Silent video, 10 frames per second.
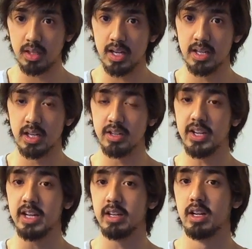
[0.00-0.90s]
And you
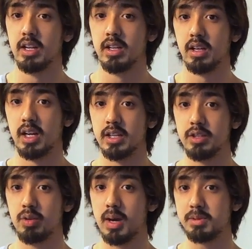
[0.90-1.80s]
get
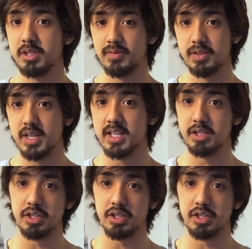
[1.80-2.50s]
two options for sizes.